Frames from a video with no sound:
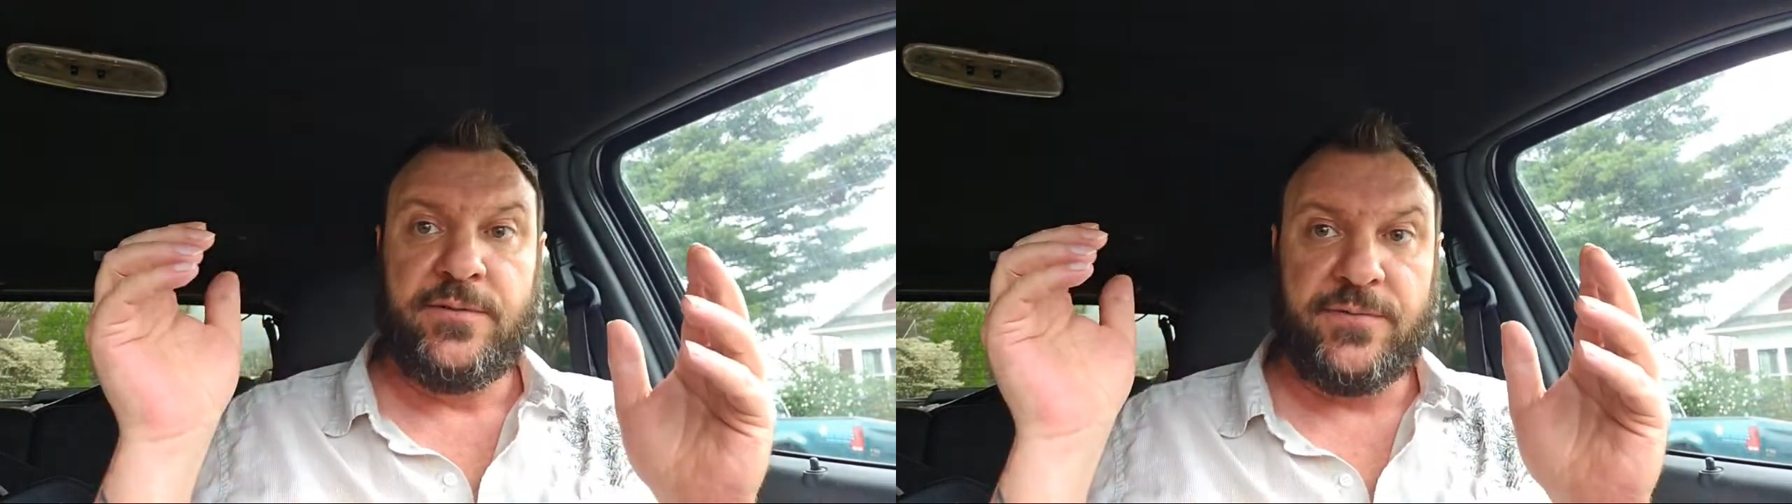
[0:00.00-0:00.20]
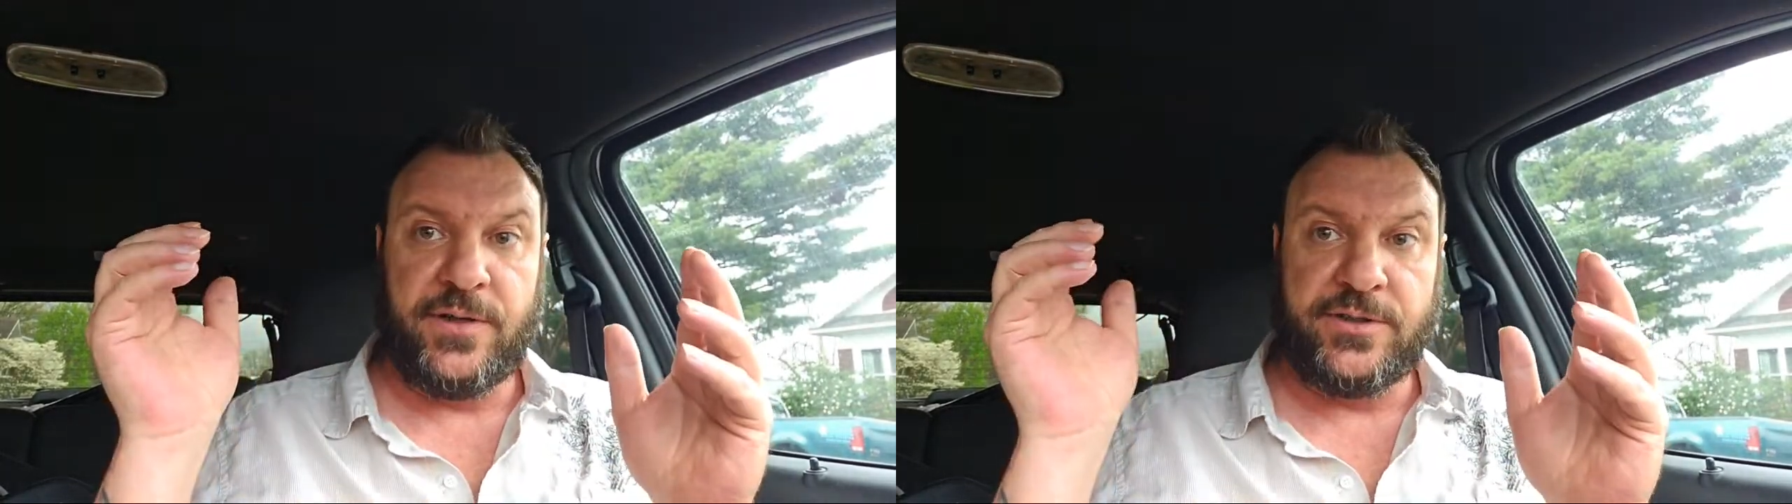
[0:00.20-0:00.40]

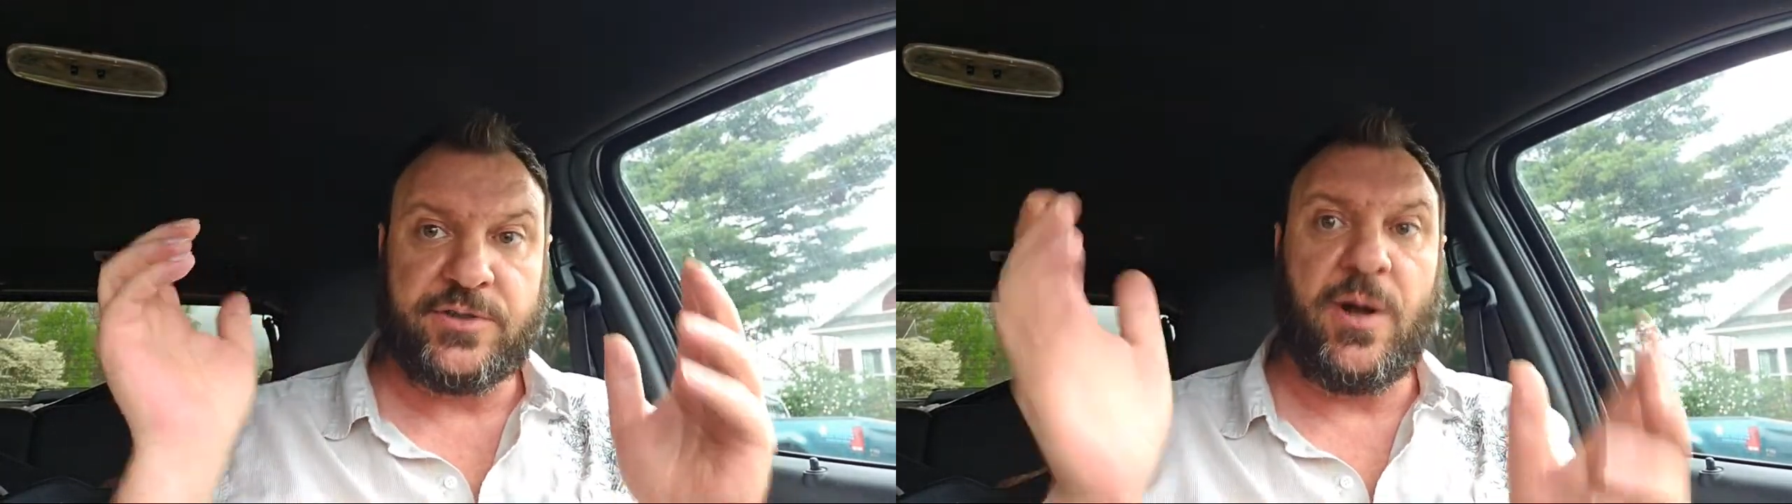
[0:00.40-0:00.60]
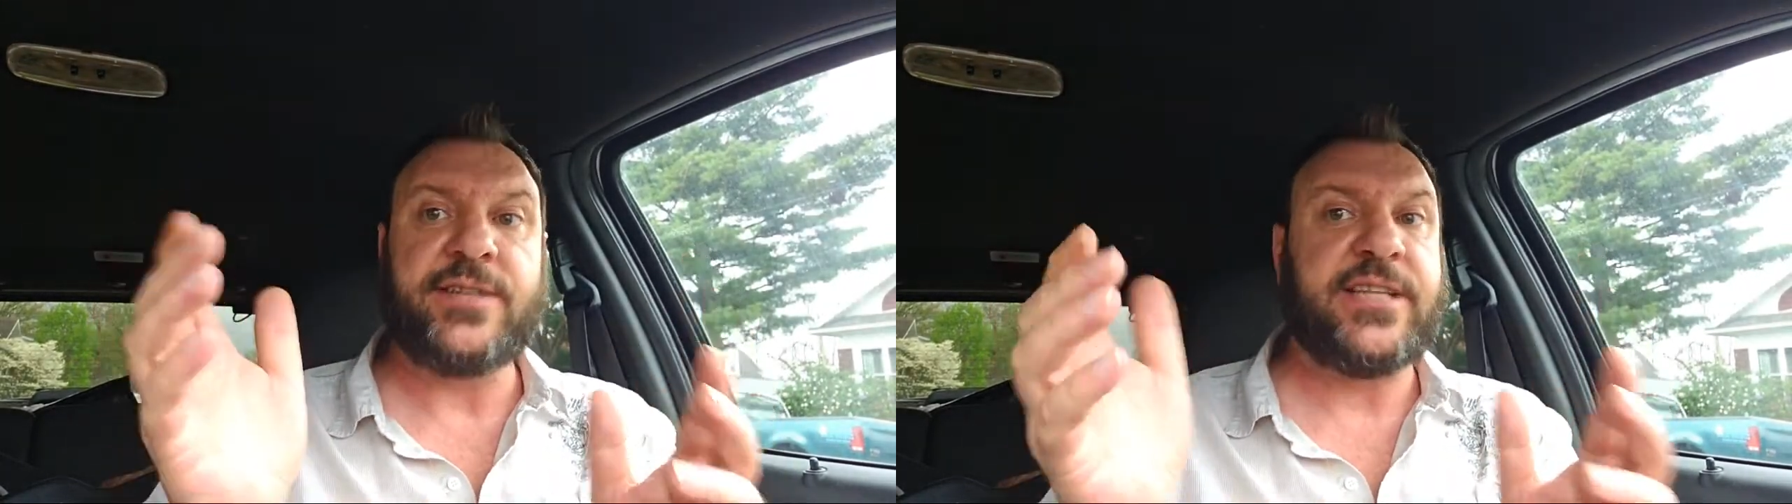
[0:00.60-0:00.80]
a
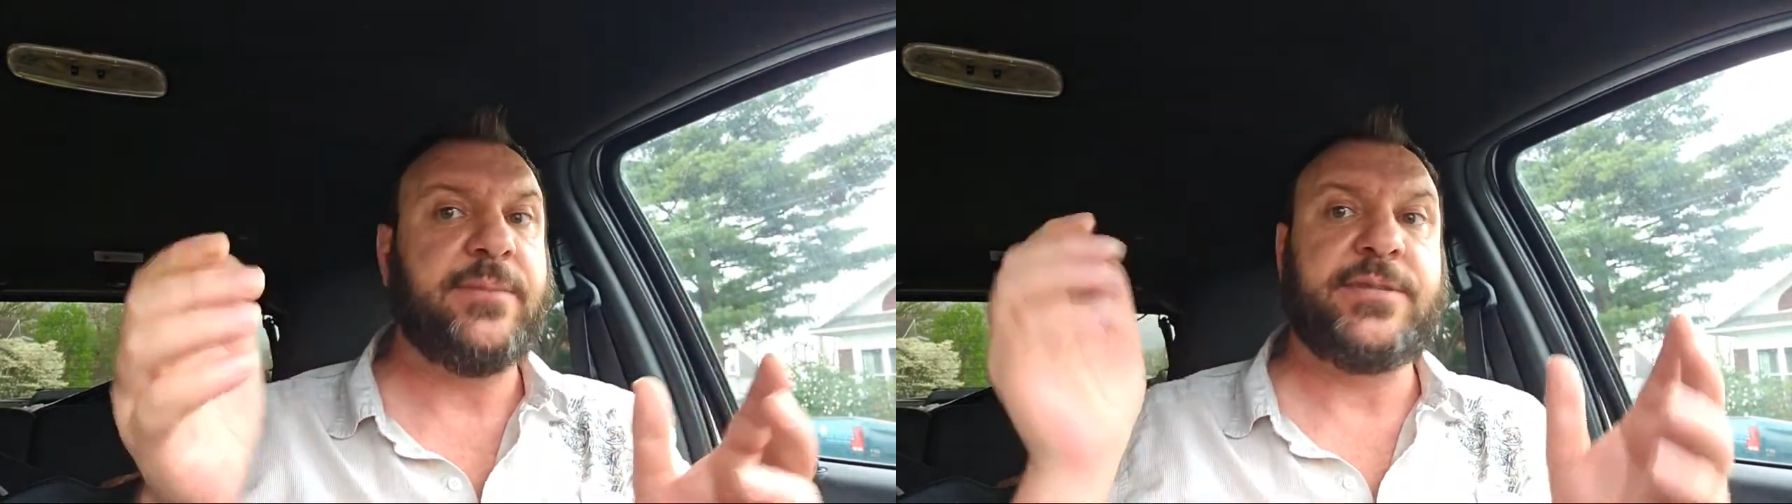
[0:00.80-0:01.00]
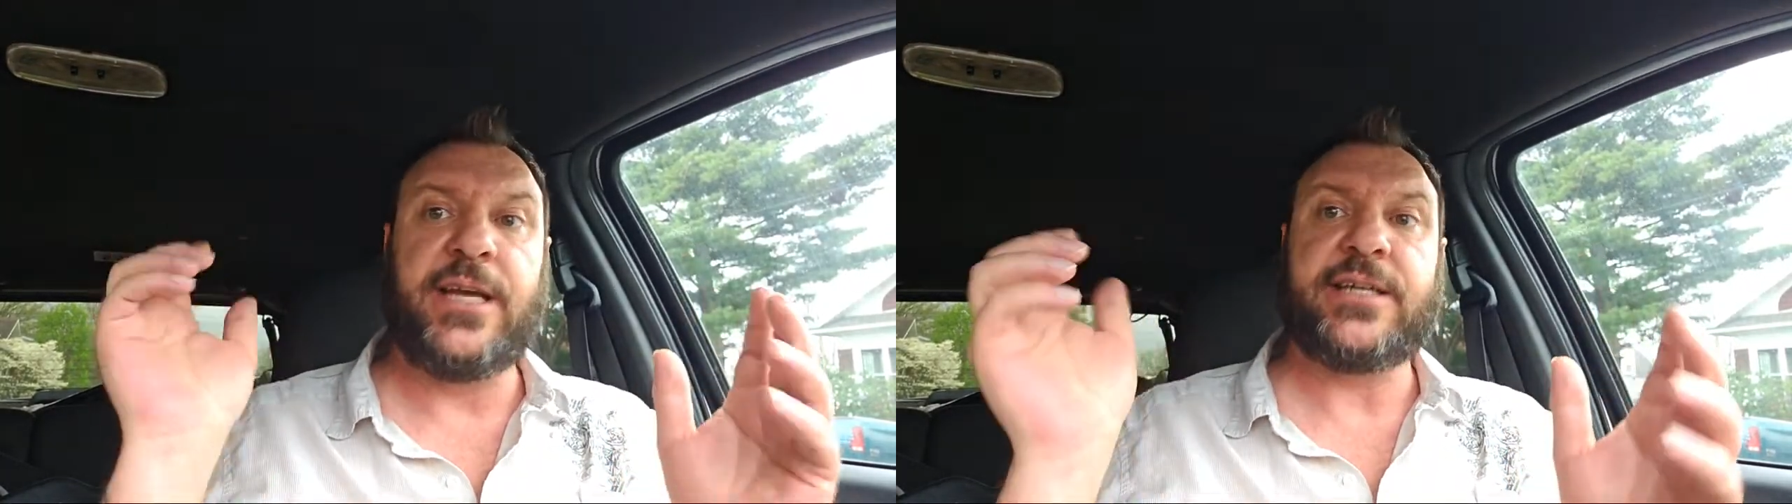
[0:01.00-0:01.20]
SWAT
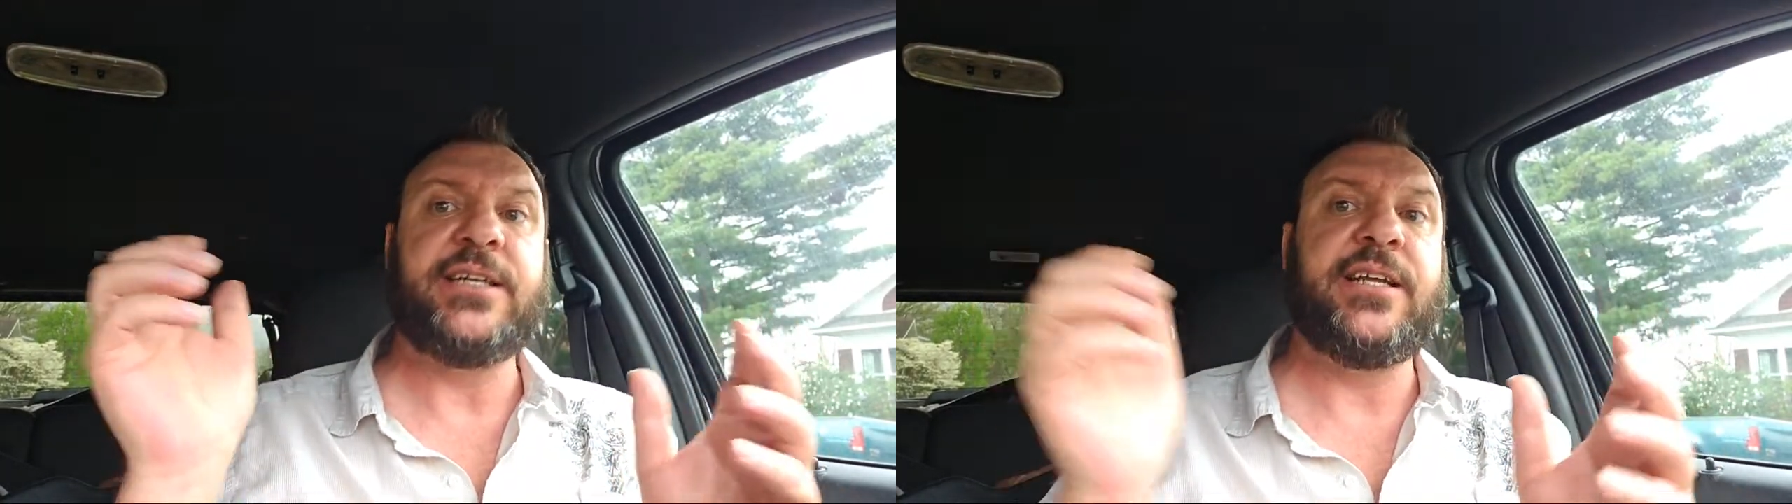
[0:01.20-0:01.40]
team kicking